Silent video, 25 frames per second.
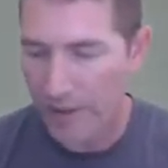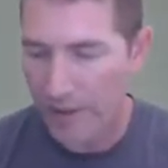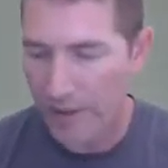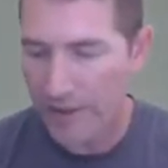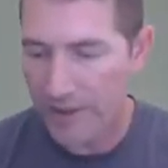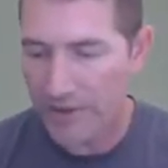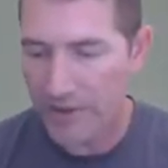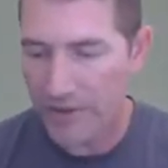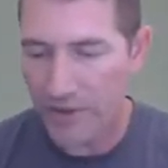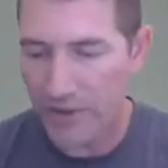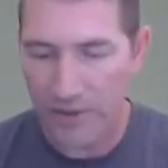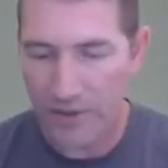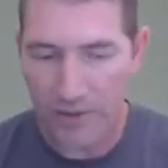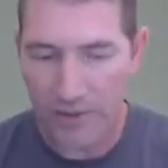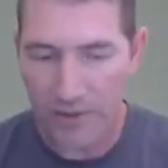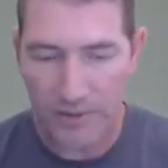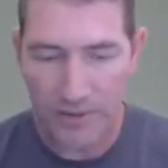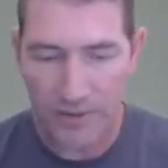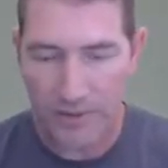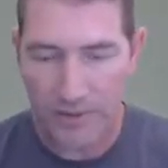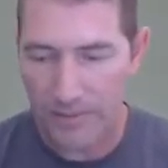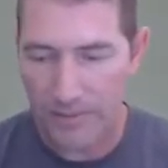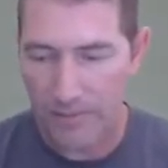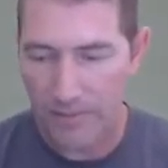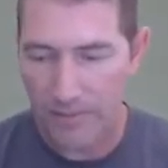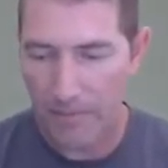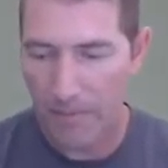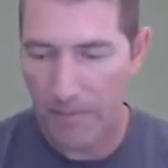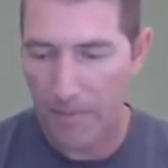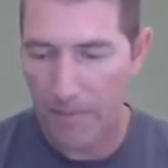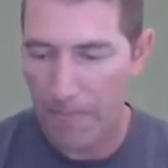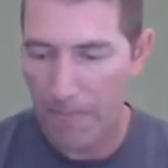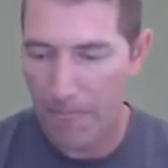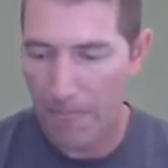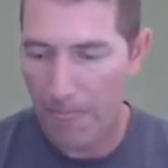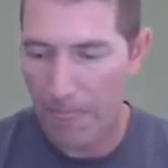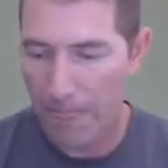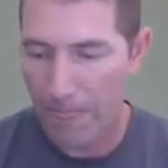insert,
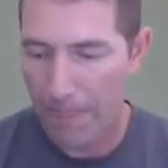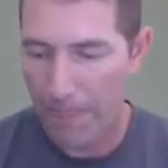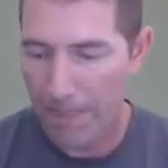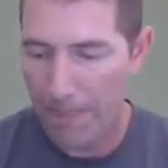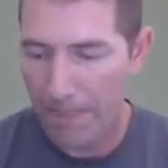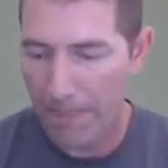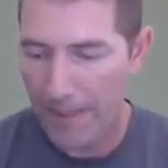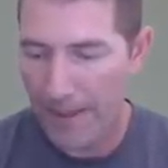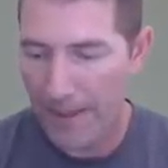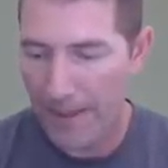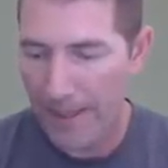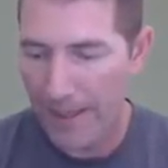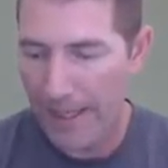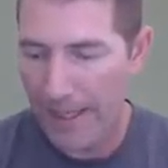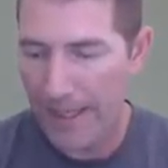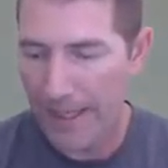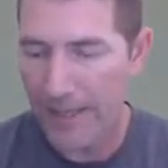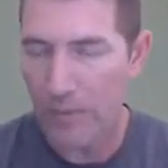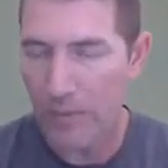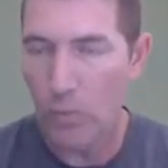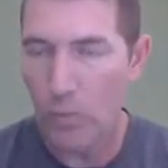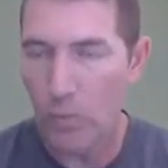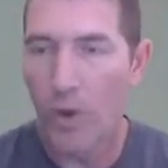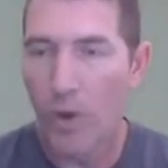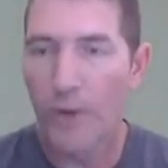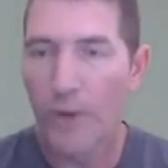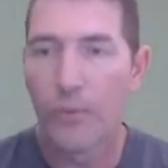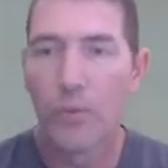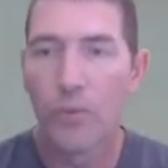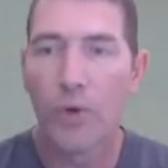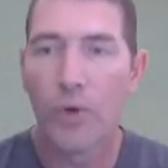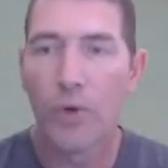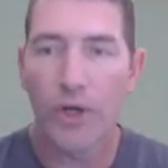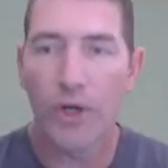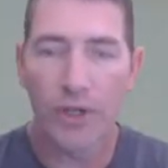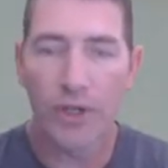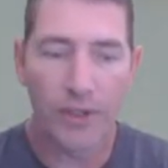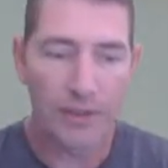and one
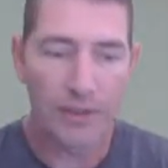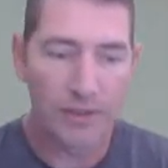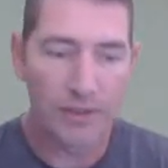rook.